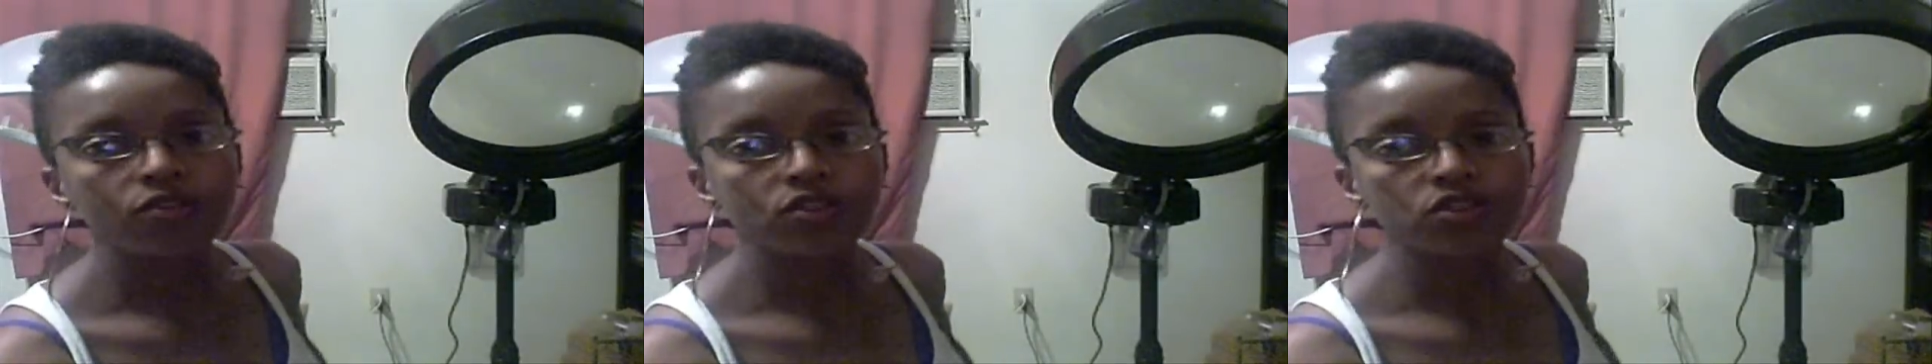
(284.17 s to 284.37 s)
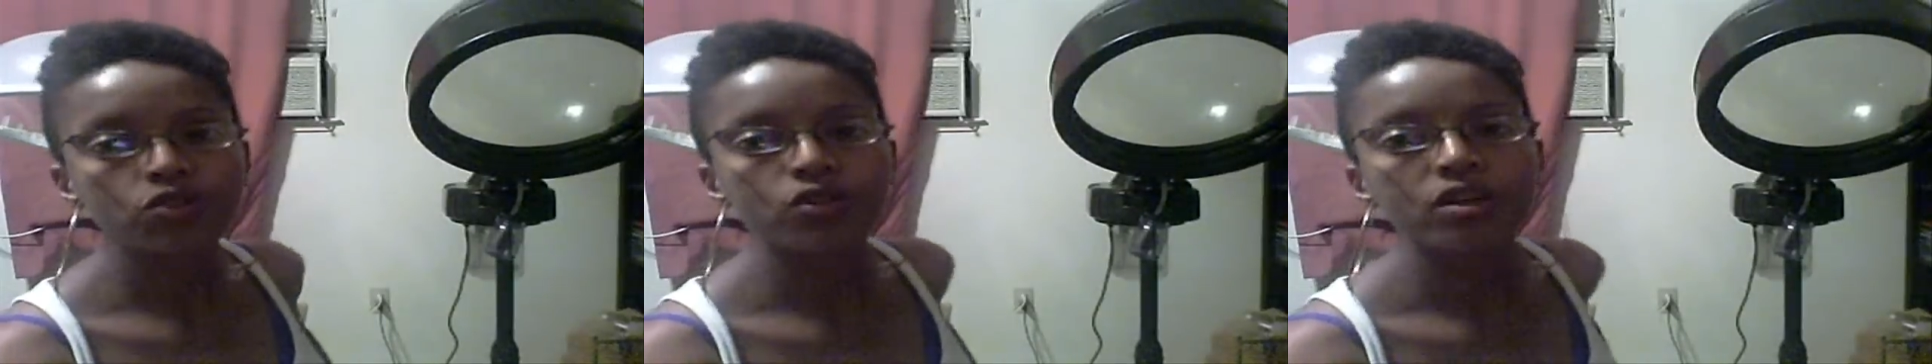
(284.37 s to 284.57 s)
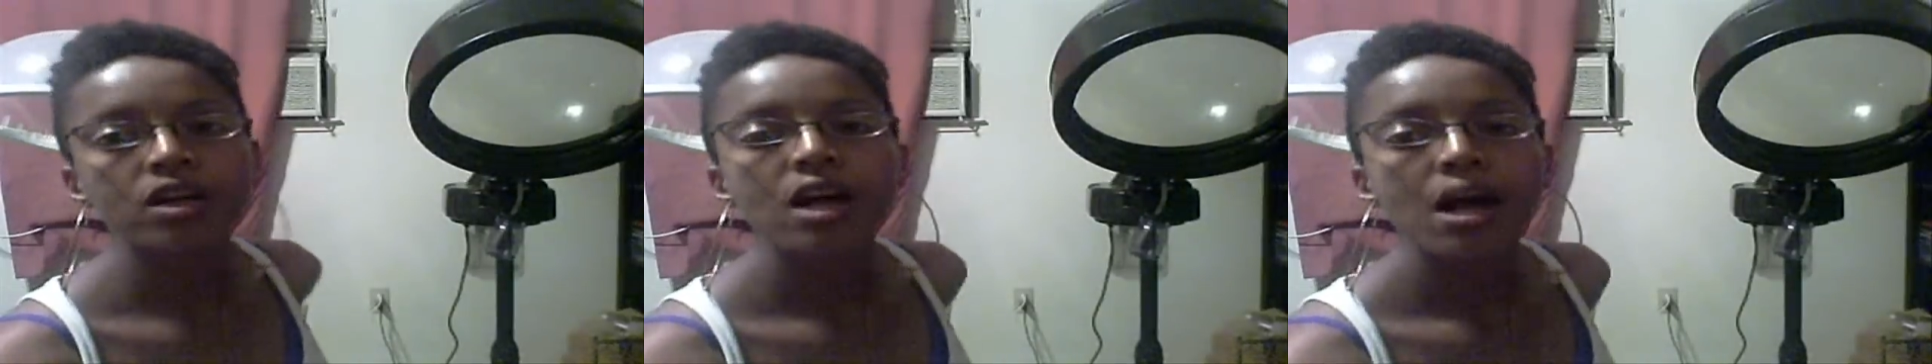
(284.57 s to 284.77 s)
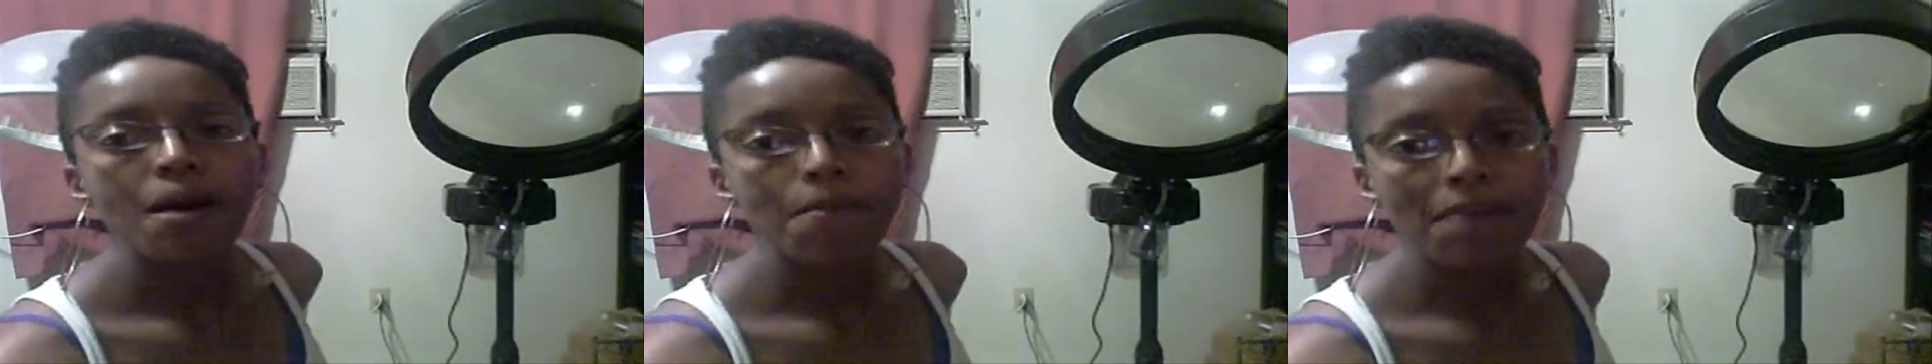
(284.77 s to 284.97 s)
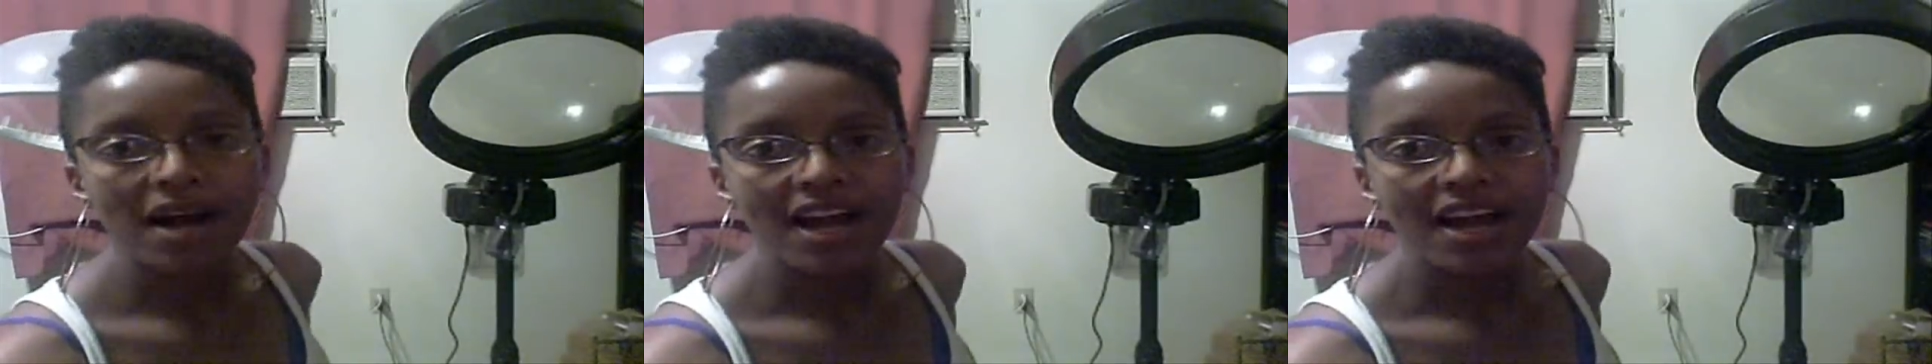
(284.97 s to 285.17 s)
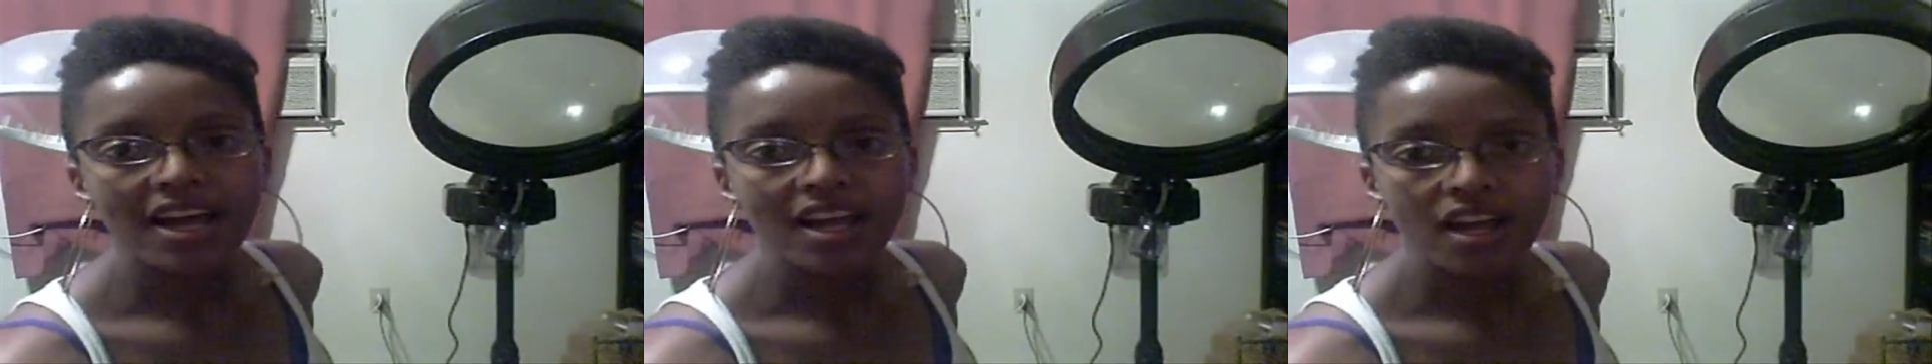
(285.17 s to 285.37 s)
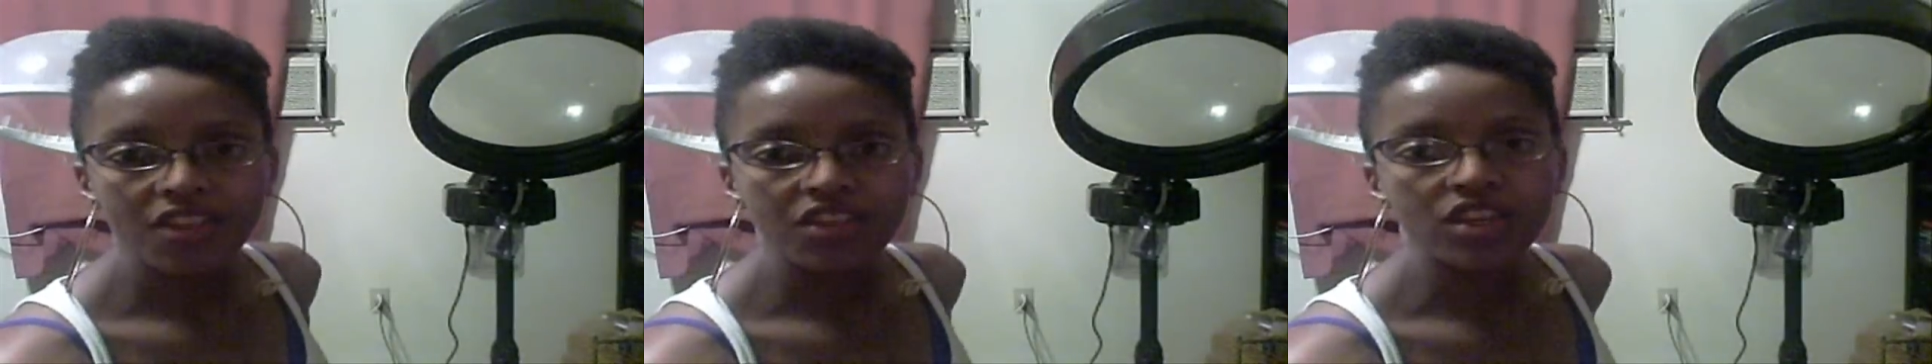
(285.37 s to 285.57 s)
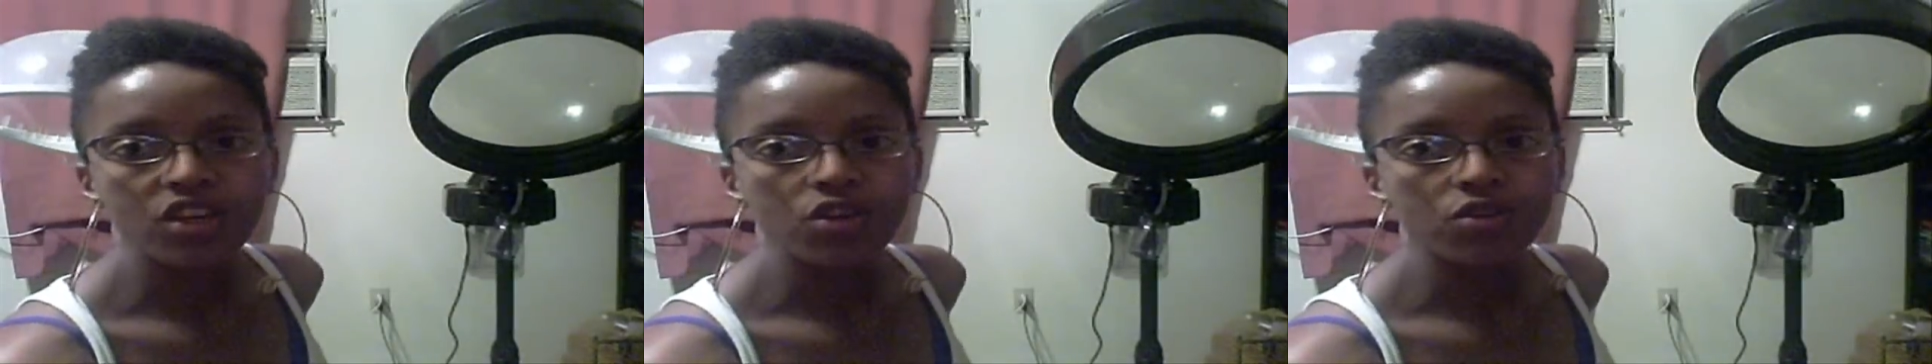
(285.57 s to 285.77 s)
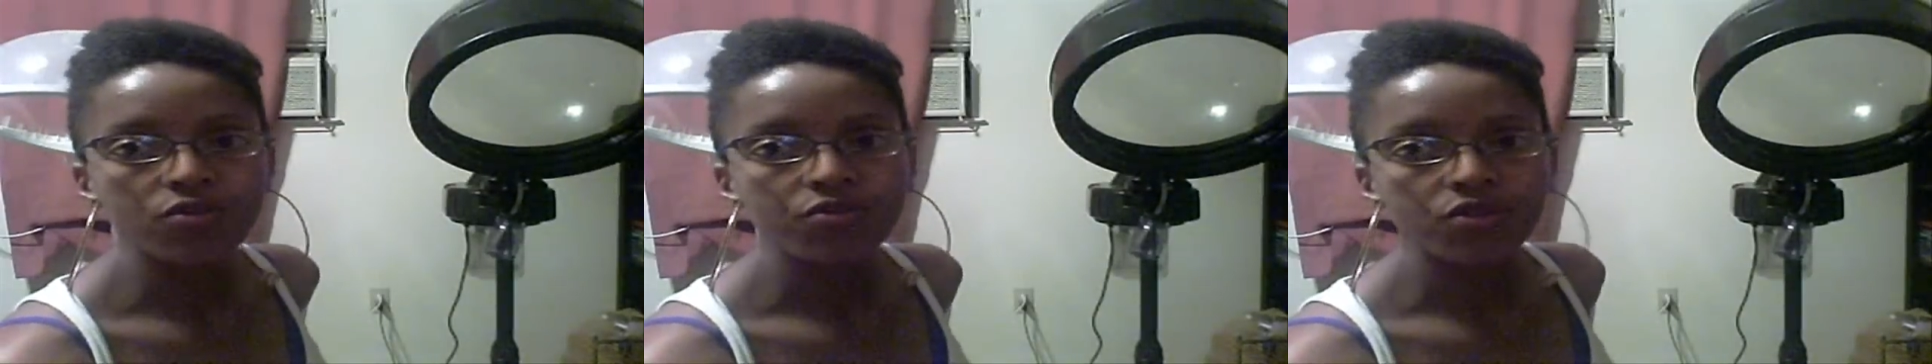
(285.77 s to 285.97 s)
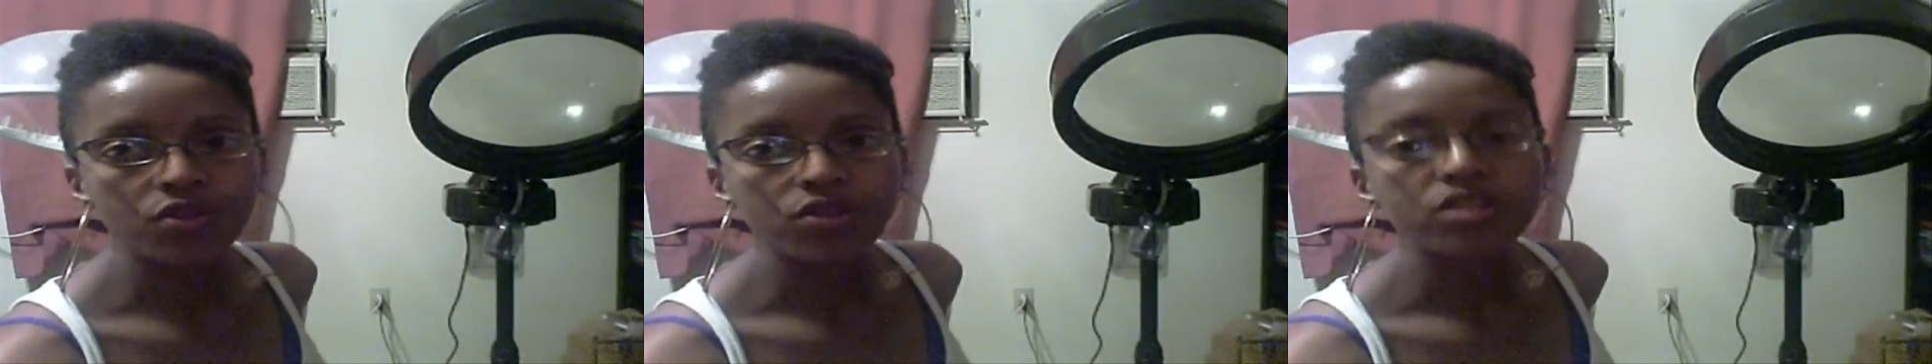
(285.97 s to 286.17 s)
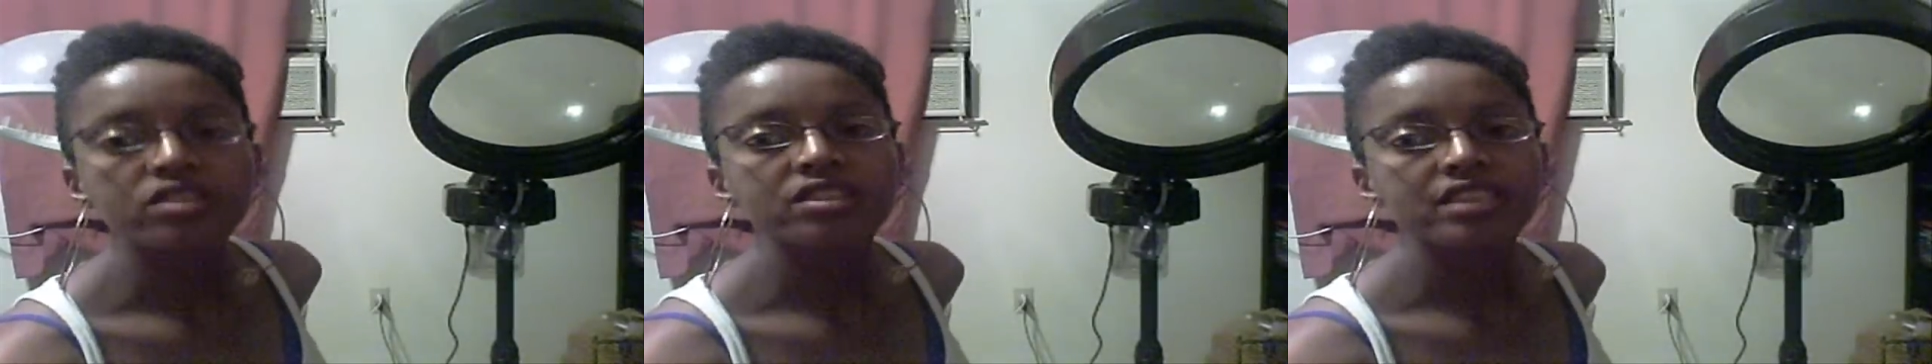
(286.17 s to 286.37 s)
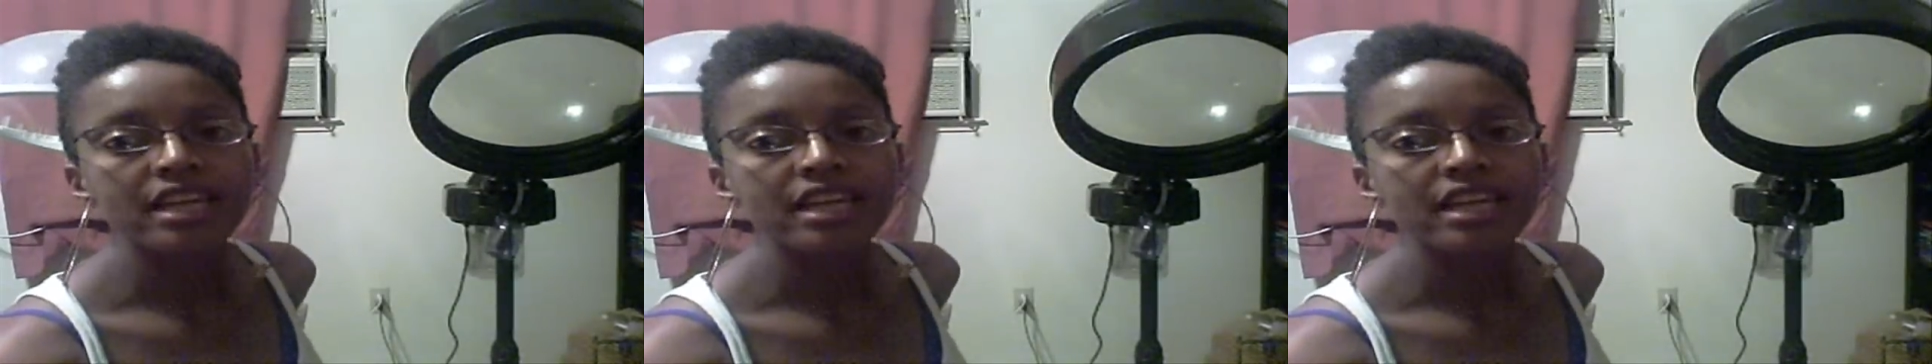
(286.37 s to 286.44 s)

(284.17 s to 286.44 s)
for sure, buy the Behuetiful